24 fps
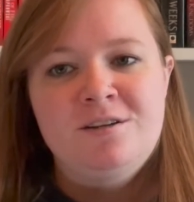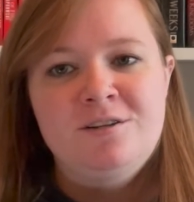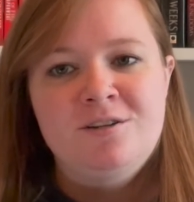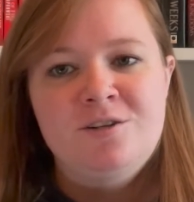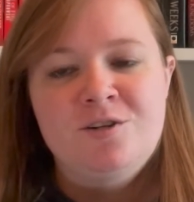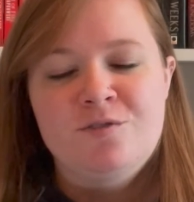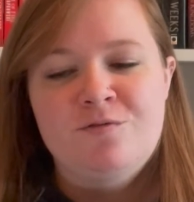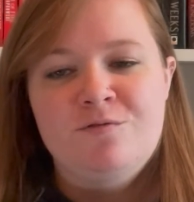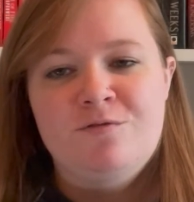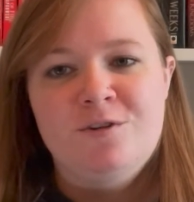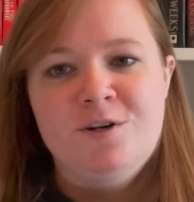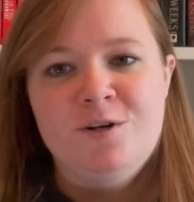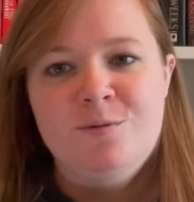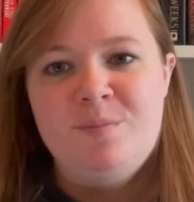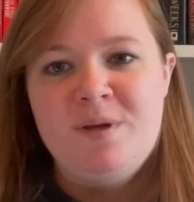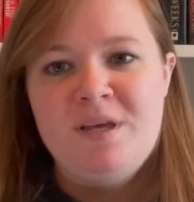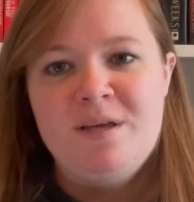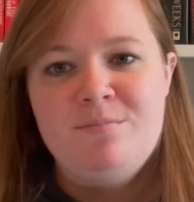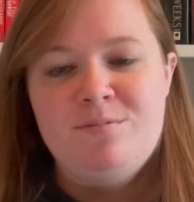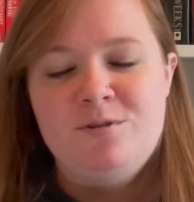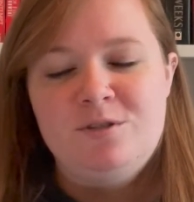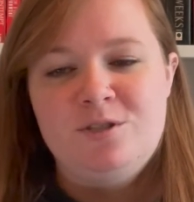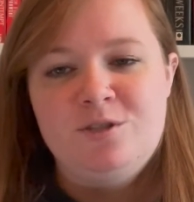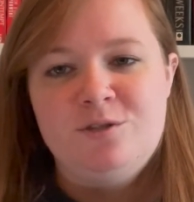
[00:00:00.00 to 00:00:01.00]
convert
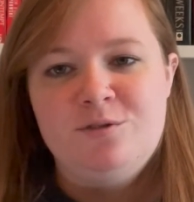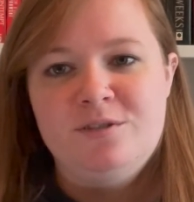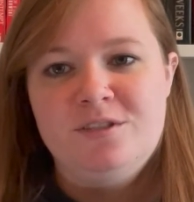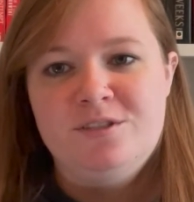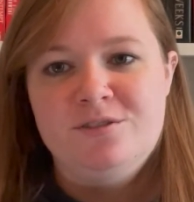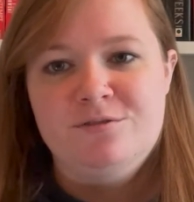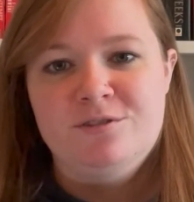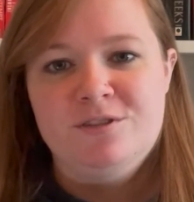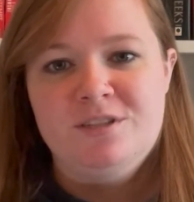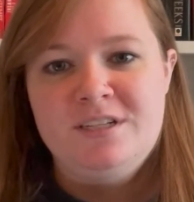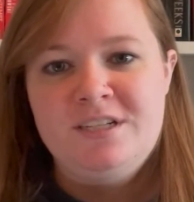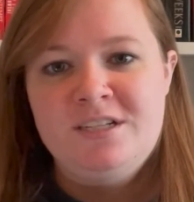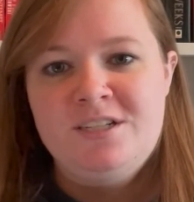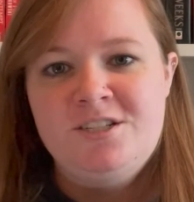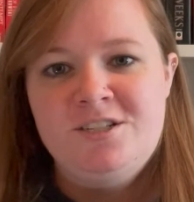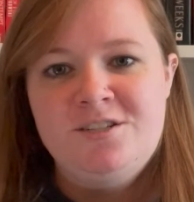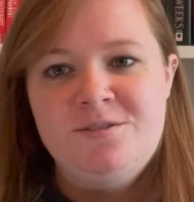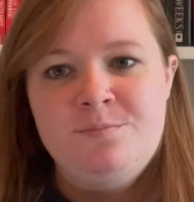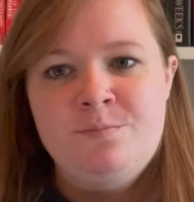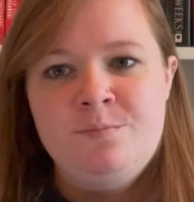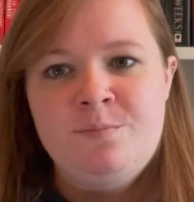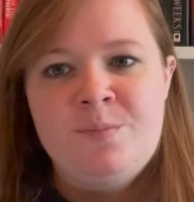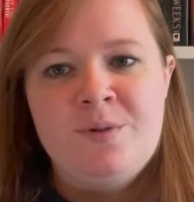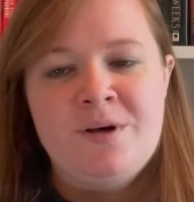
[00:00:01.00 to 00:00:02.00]
people to his
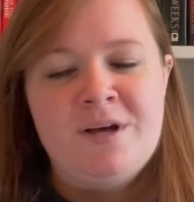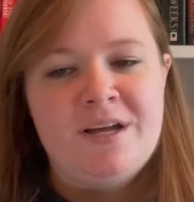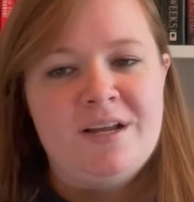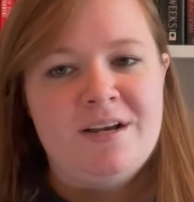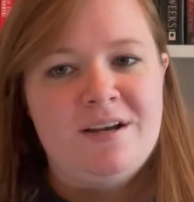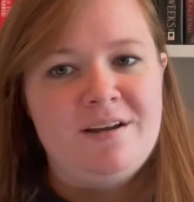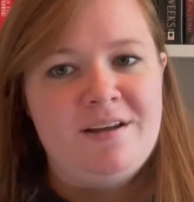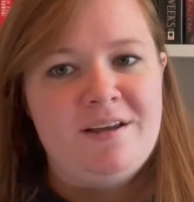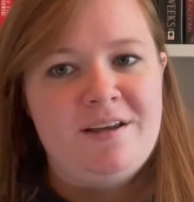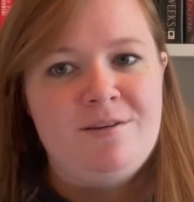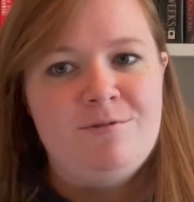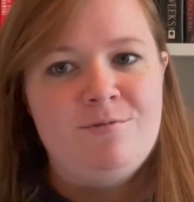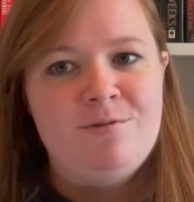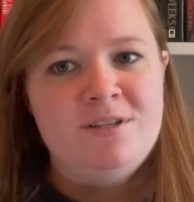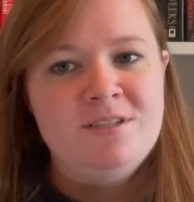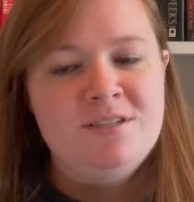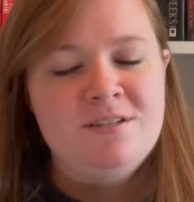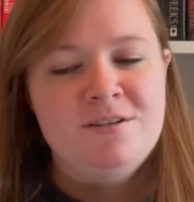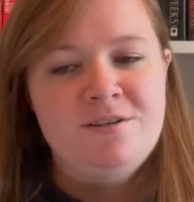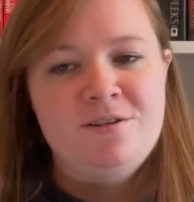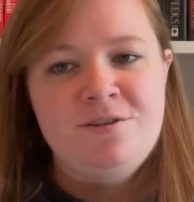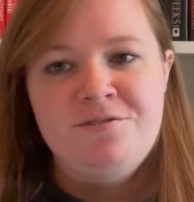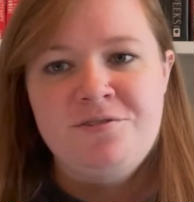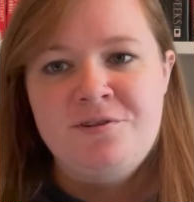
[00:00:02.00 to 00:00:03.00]
religion, but he
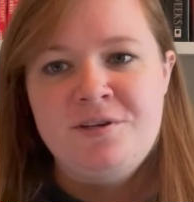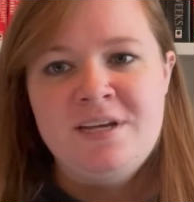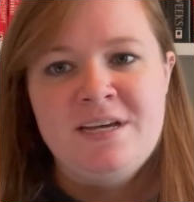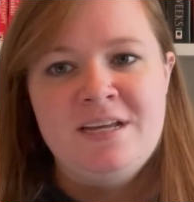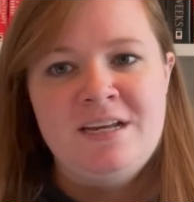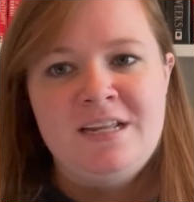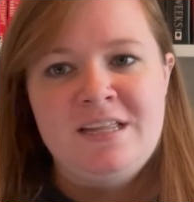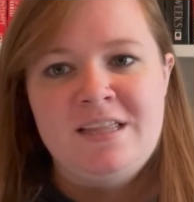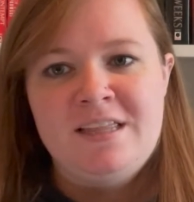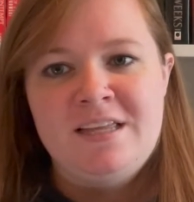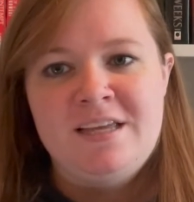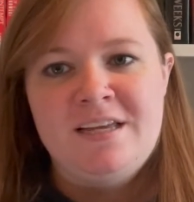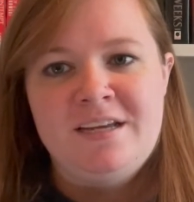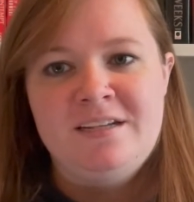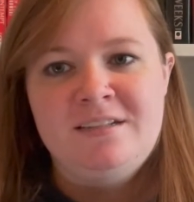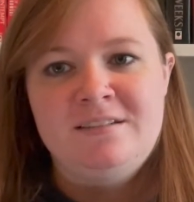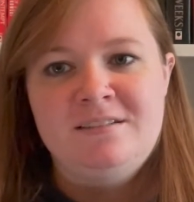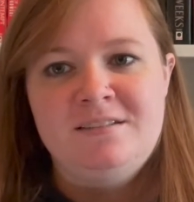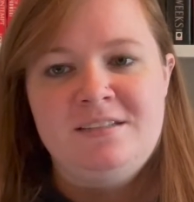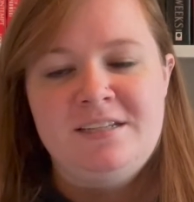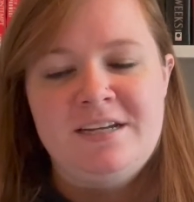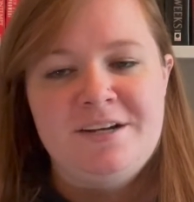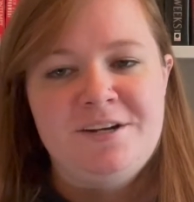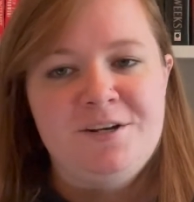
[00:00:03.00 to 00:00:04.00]
wasn't doing
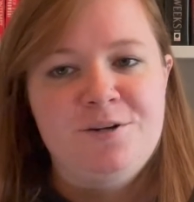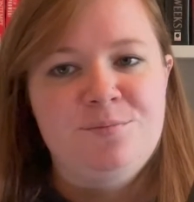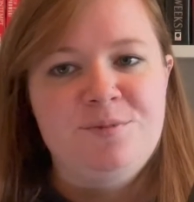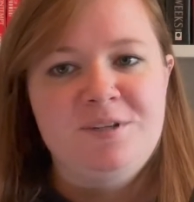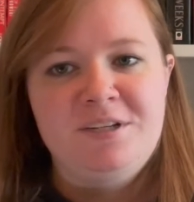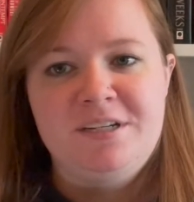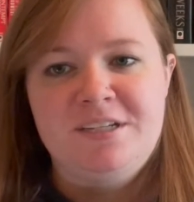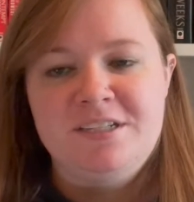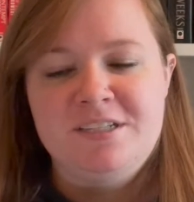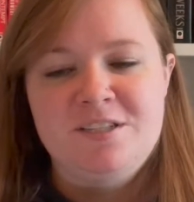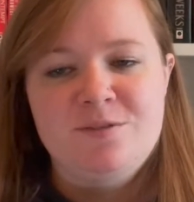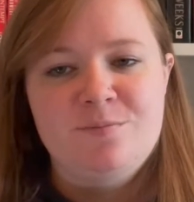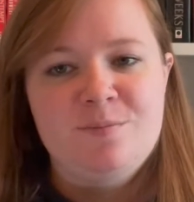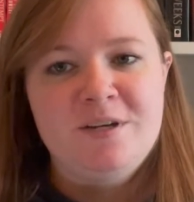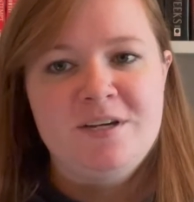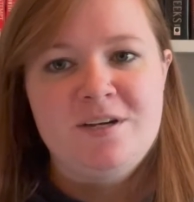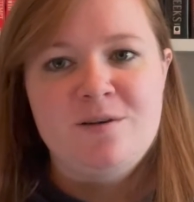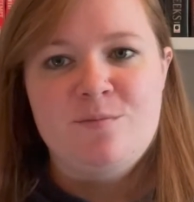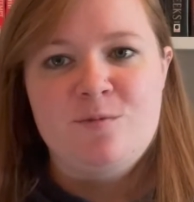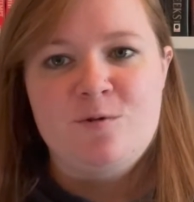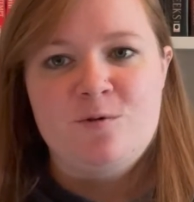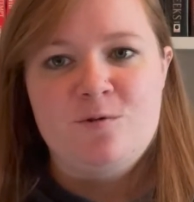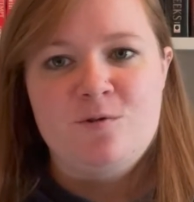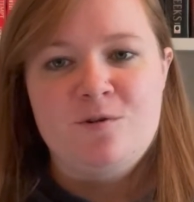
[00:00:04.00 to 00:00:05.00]
anything terribly
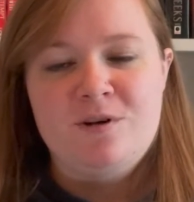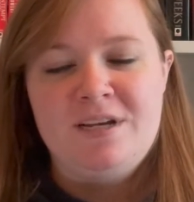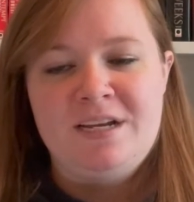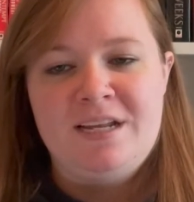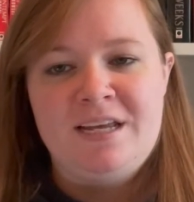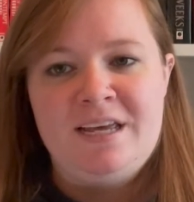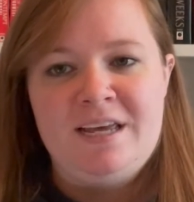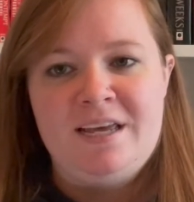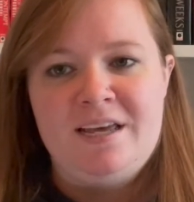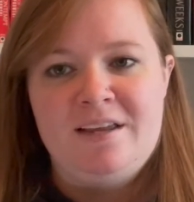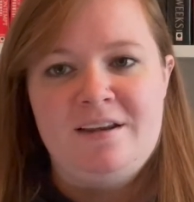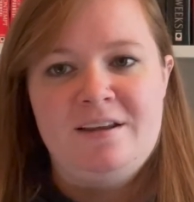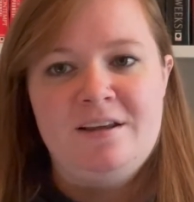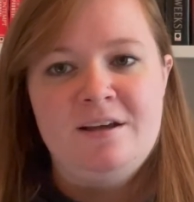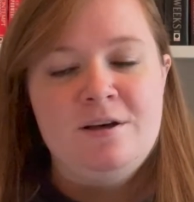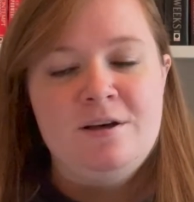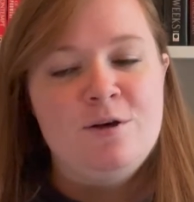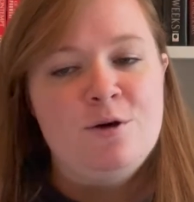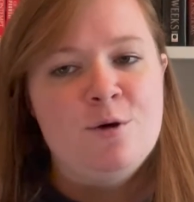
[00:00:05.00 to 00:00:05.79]
despicable, and he had